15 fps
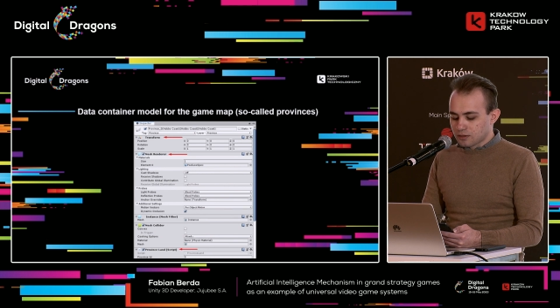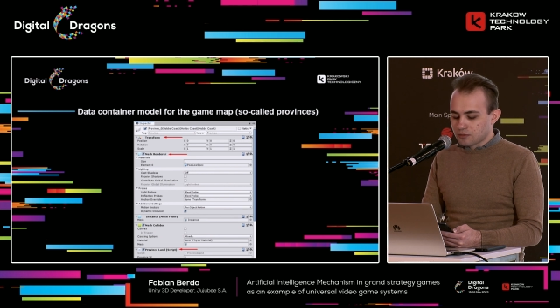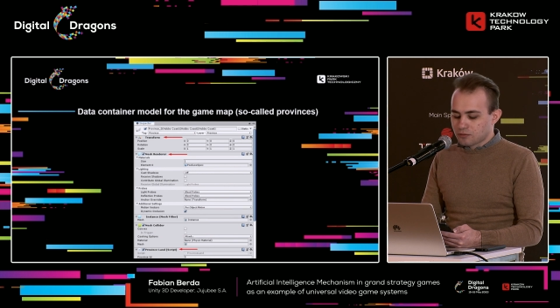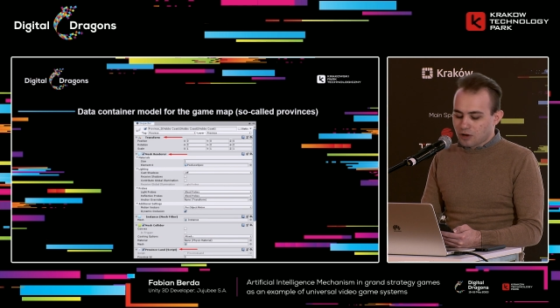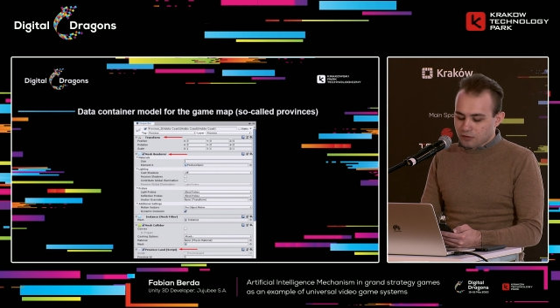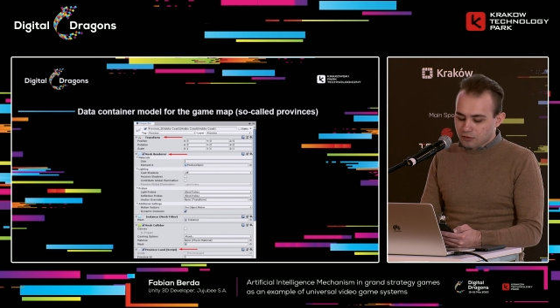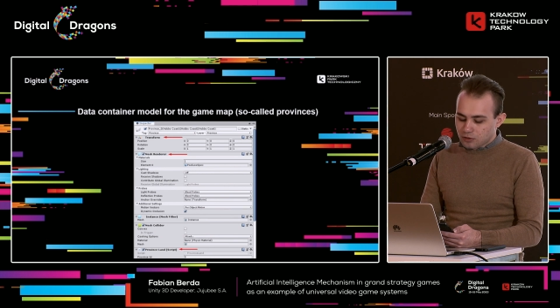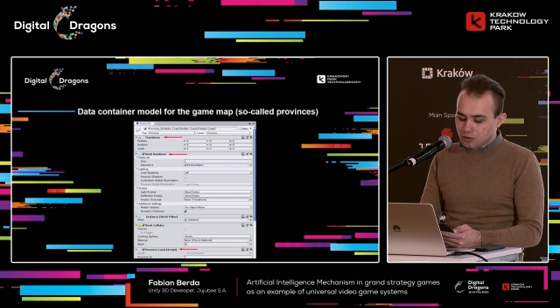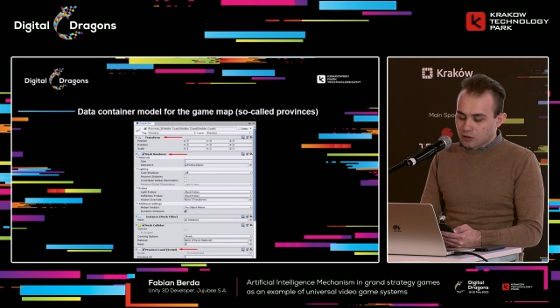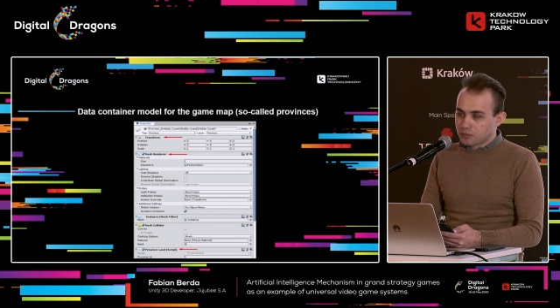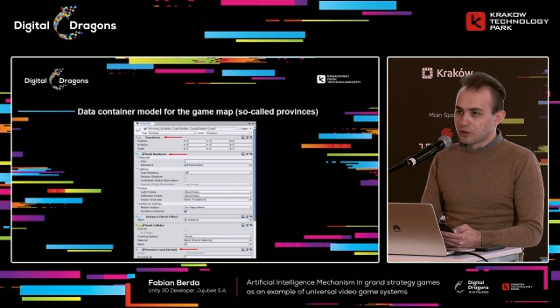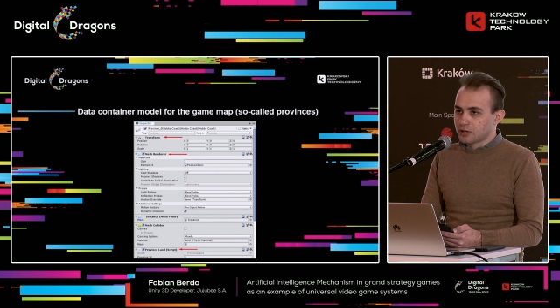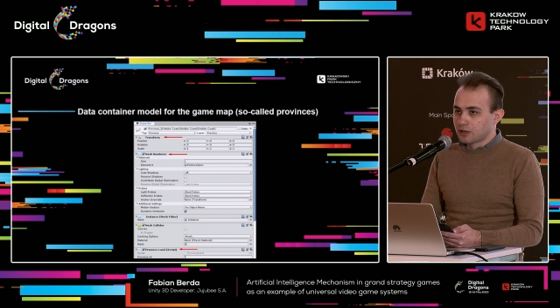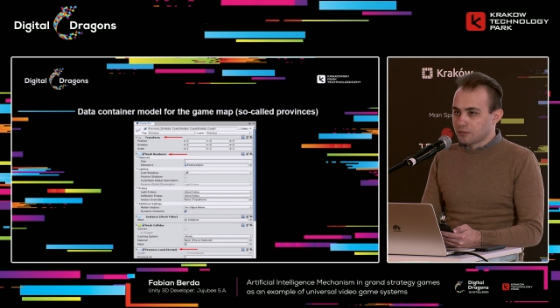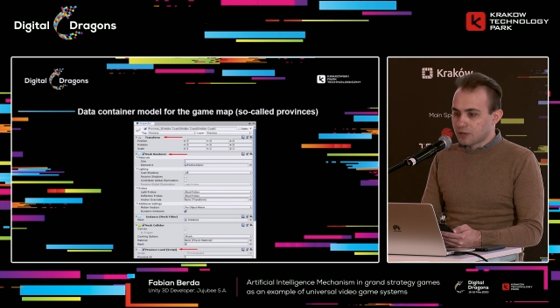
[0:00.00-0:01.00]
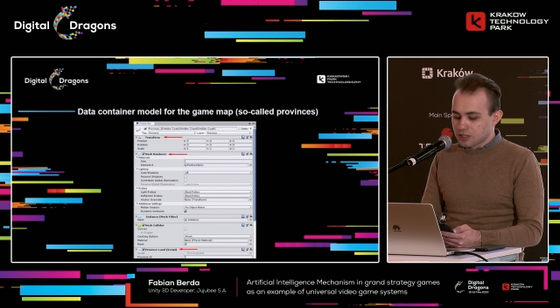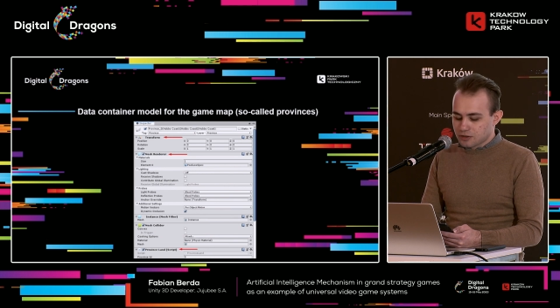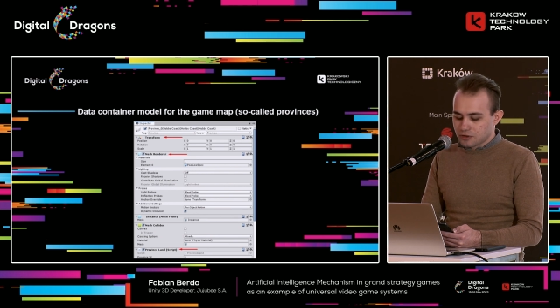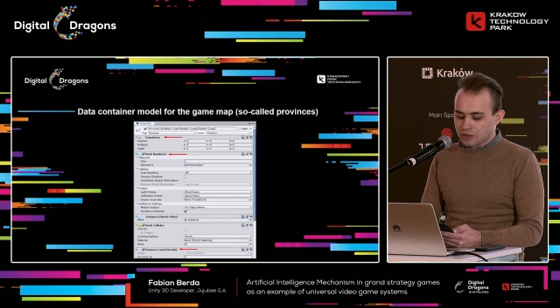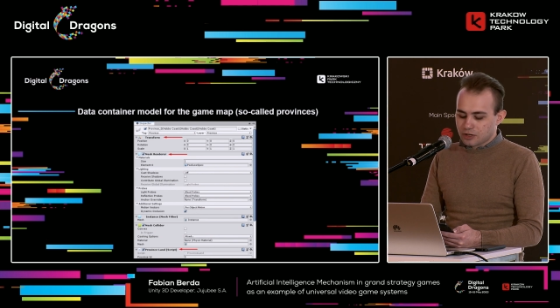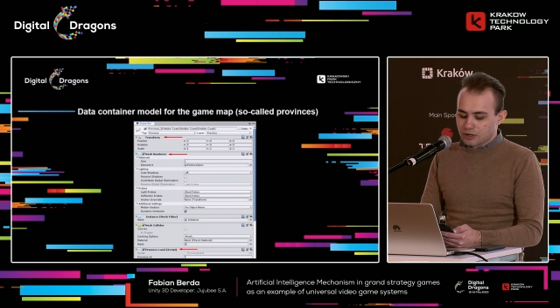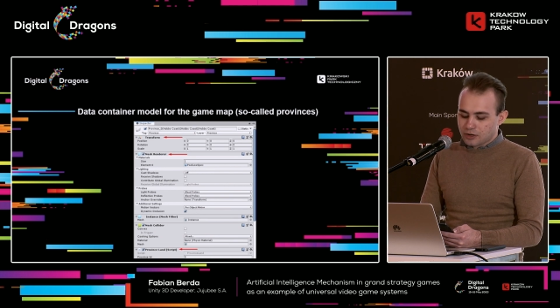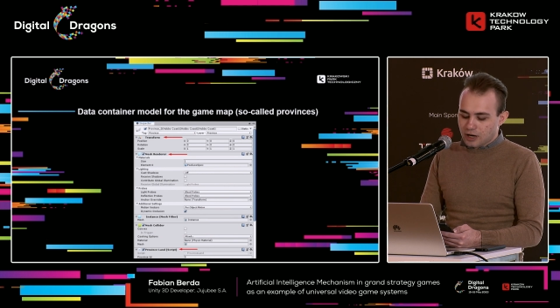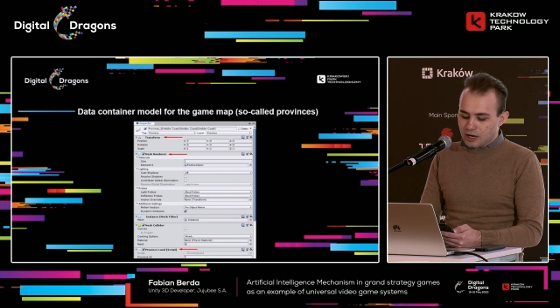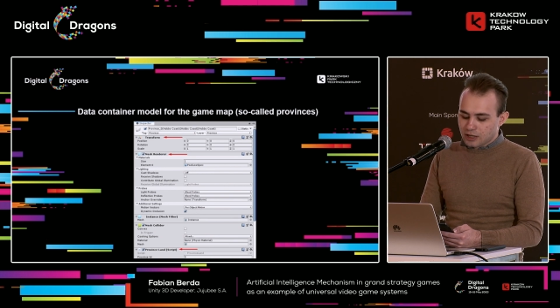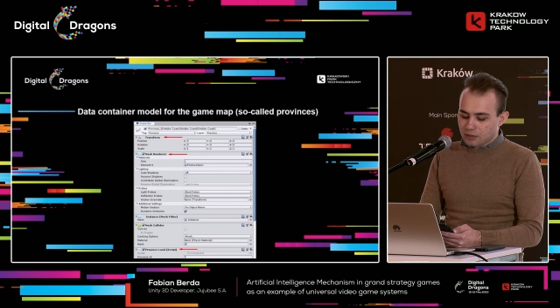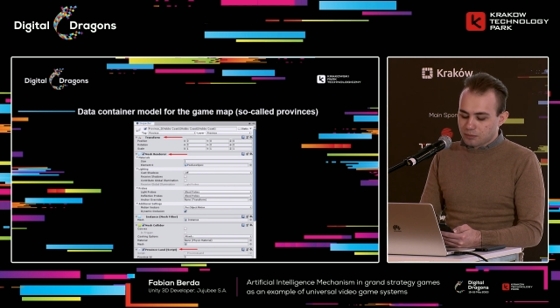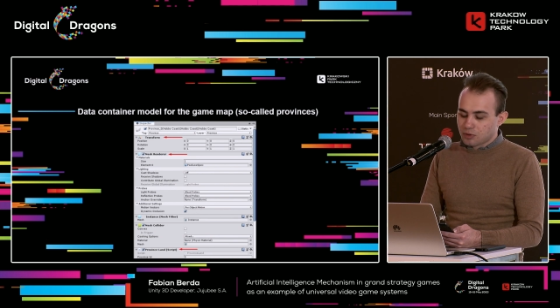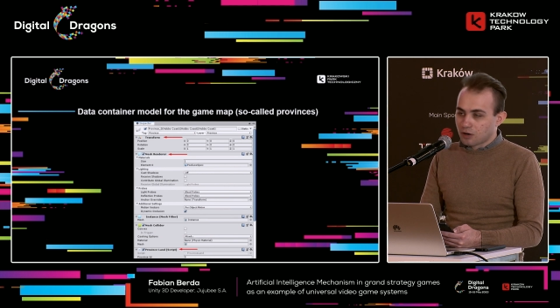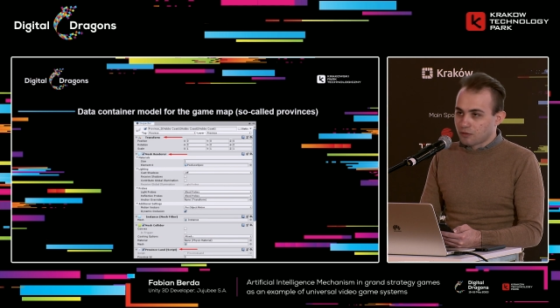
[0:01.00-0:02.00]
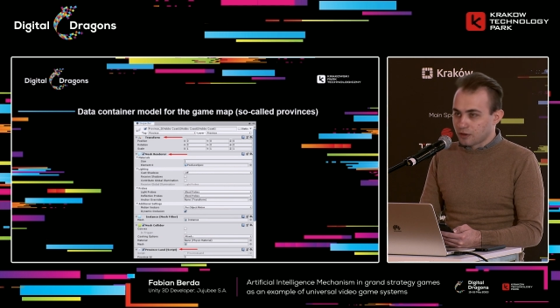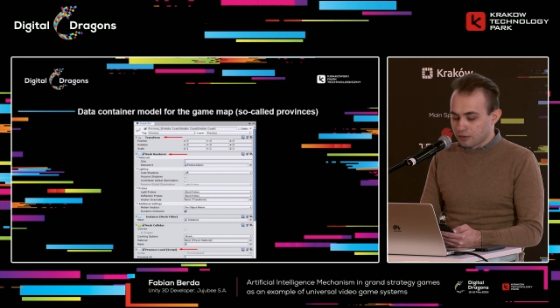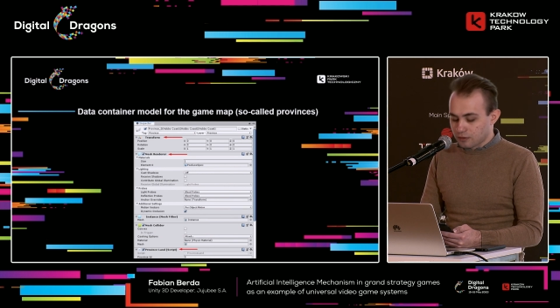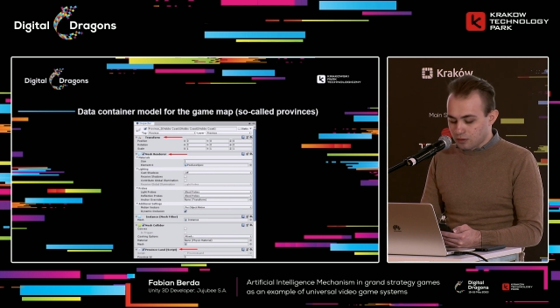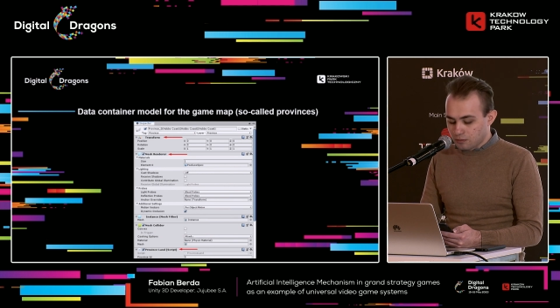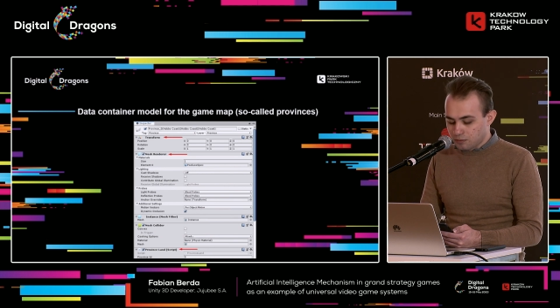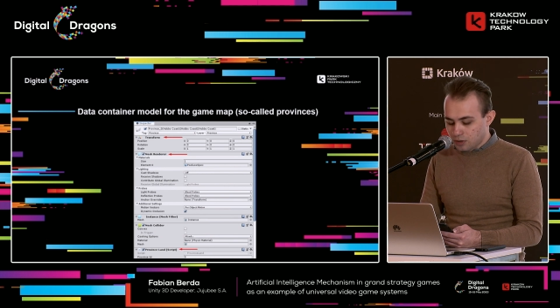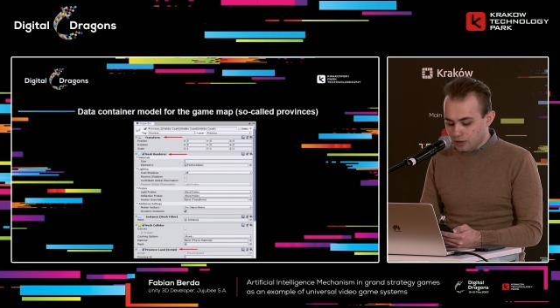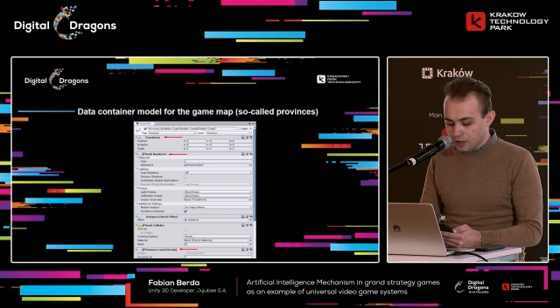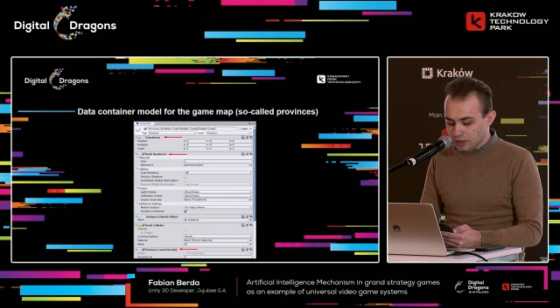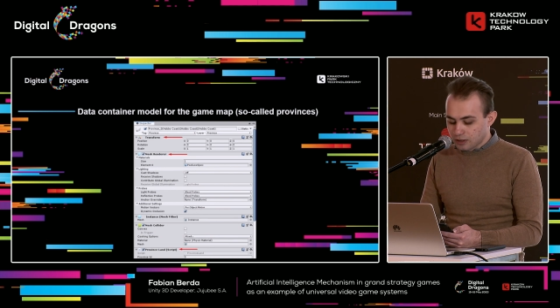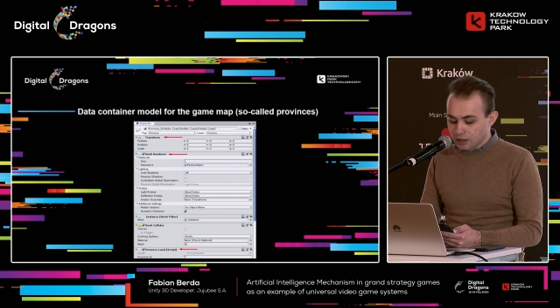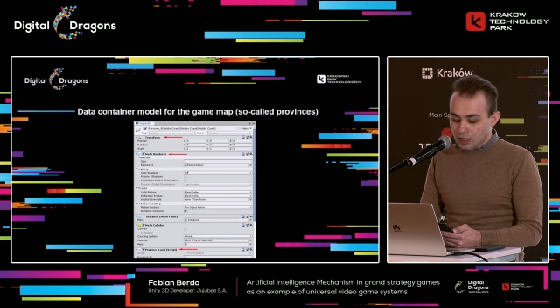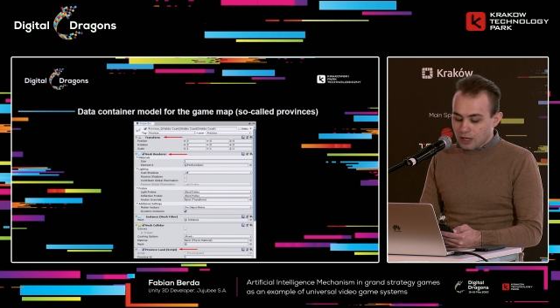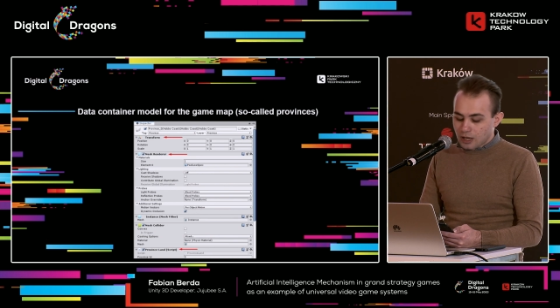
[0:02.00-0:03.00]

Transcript: transform component, mesh renderer, and the province component,